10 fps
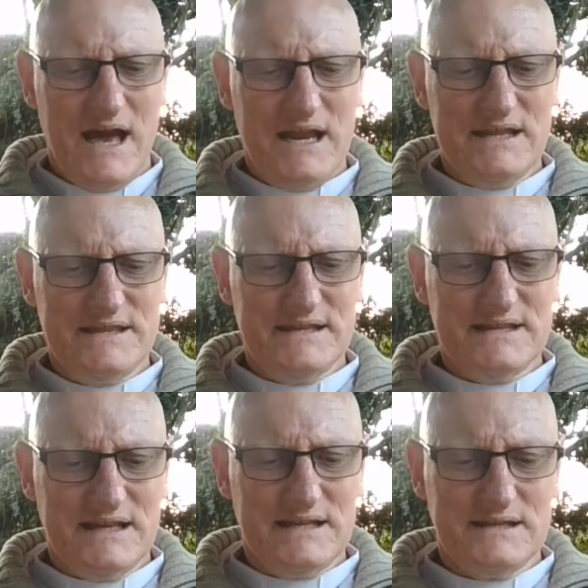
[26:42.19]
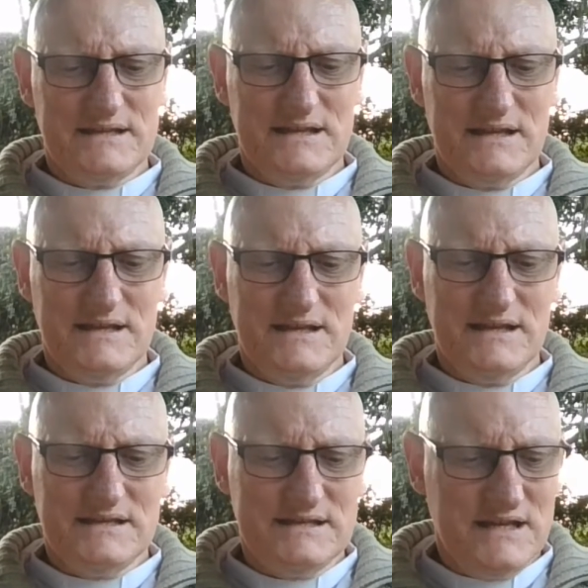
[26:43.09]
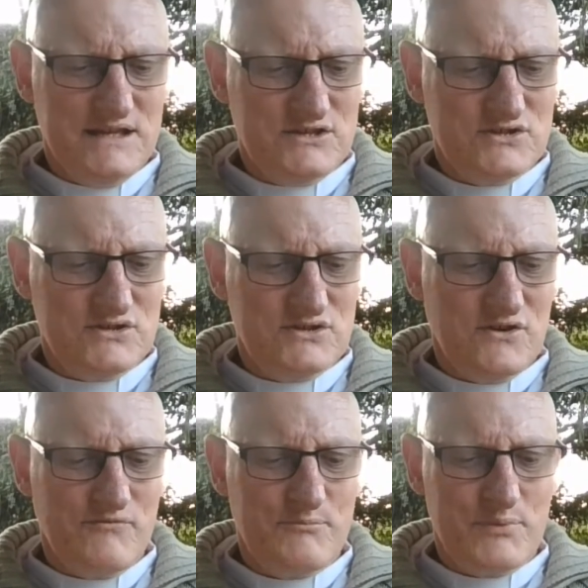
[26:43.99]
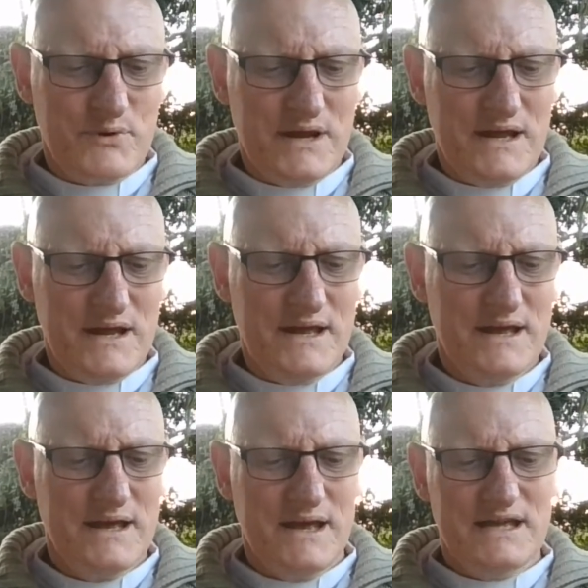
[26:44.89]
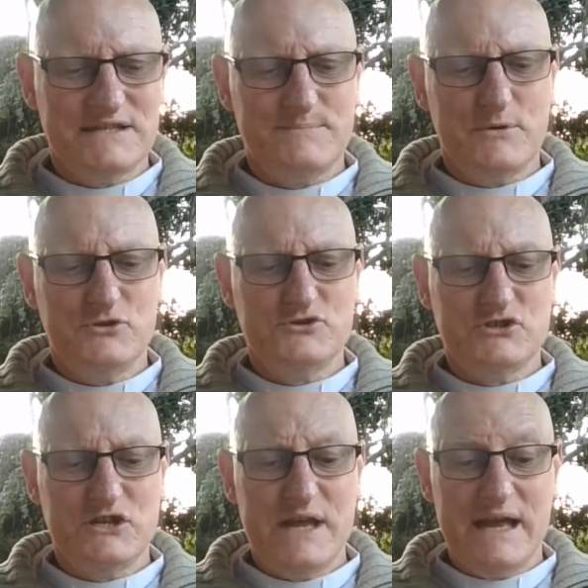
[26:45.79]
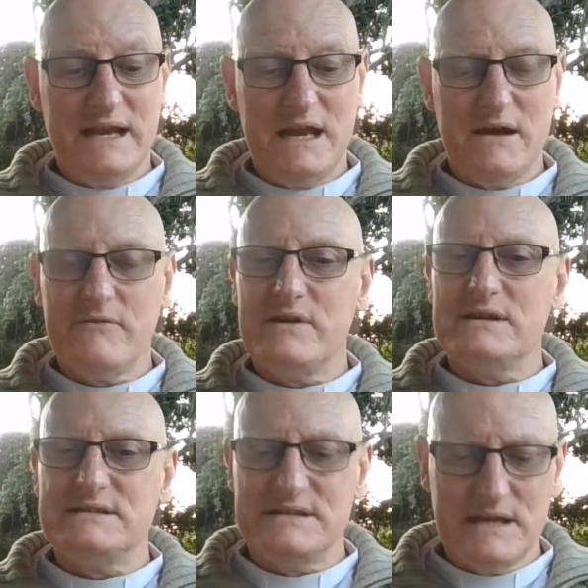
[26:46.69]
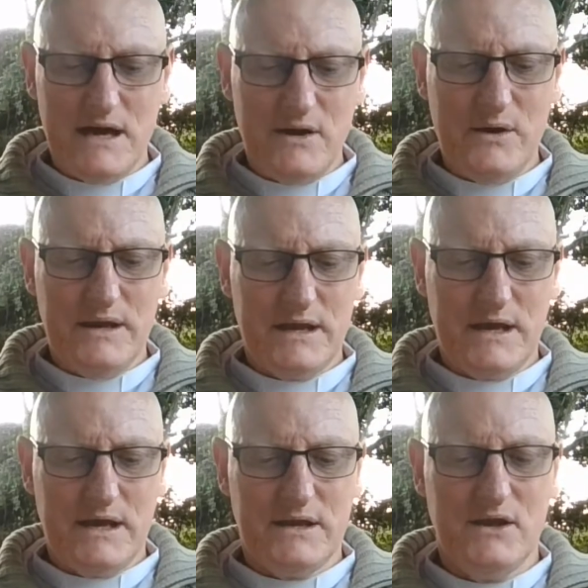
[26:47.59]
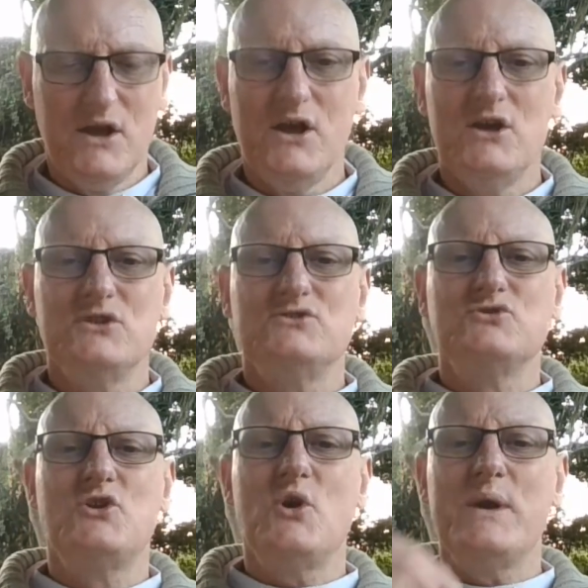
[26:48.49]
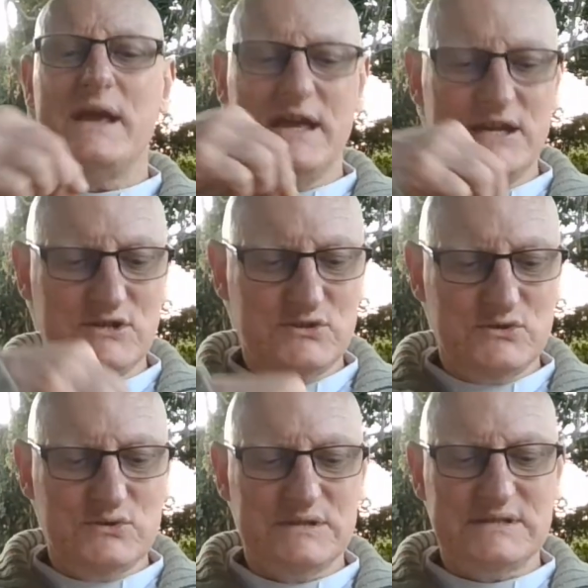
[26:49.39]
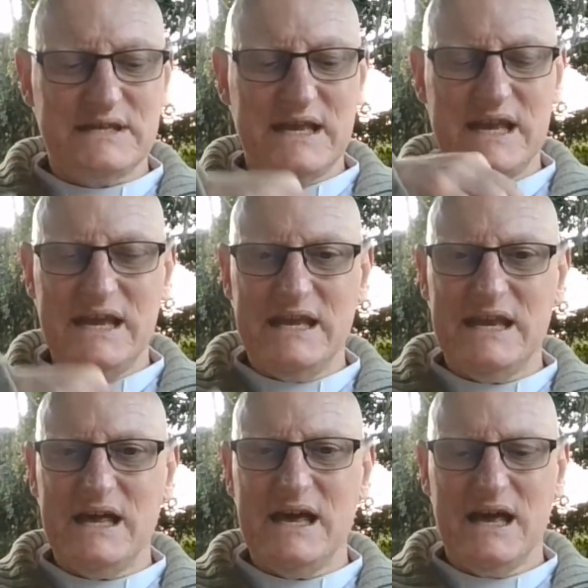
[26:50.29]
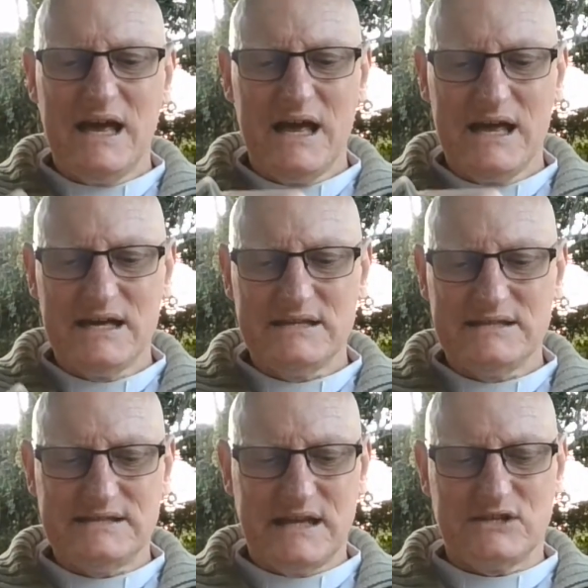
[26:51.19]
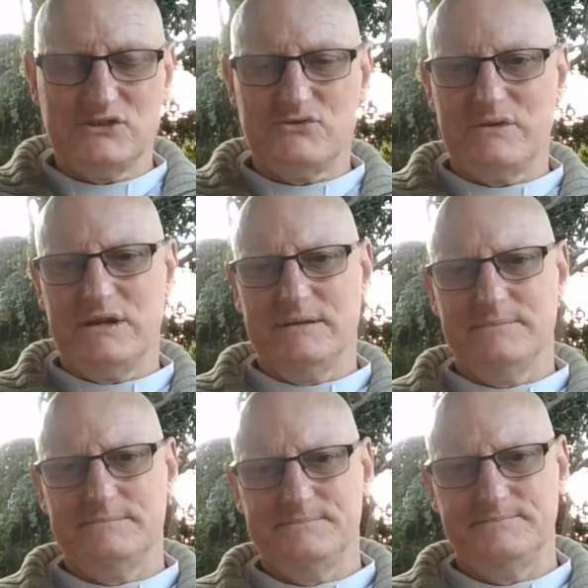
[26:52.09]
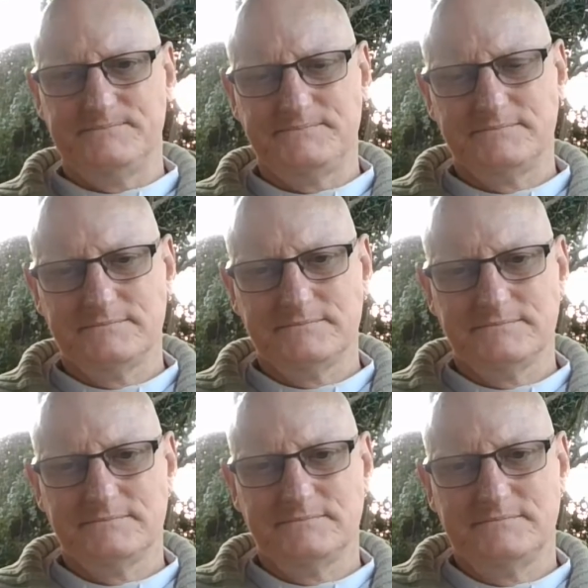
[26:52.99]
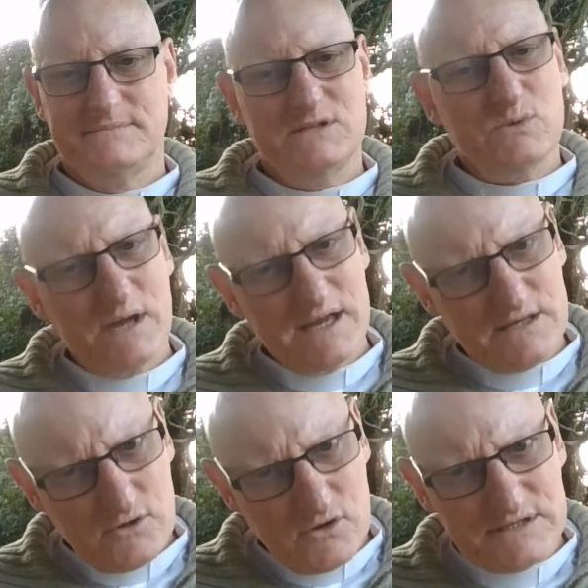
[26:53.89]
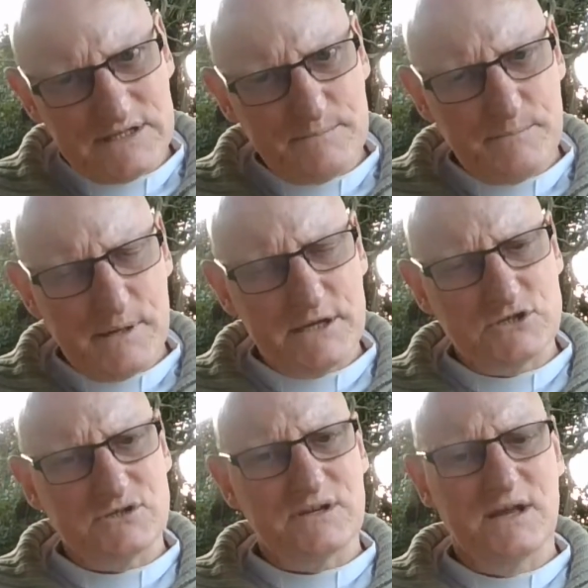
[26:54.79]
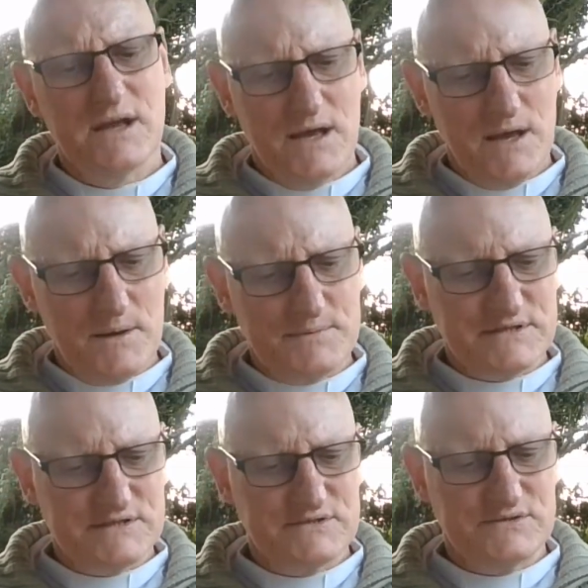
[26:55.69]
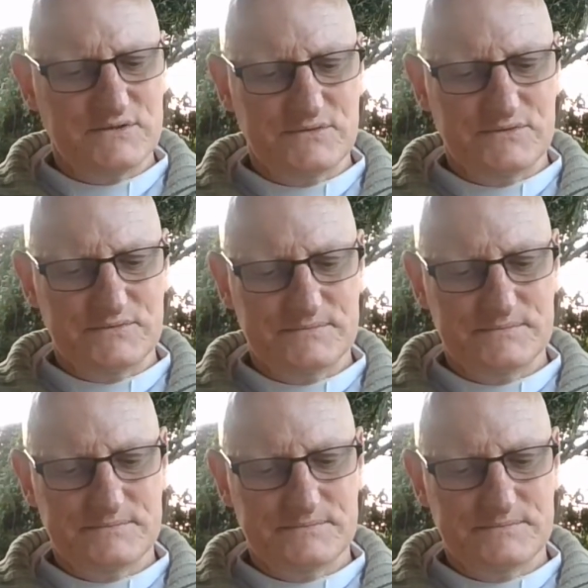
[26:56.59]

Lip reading: And I think that the intention of prayer and spiritually and love is now and again to go into this inner sanctuary. That's what contemplation helps us to do.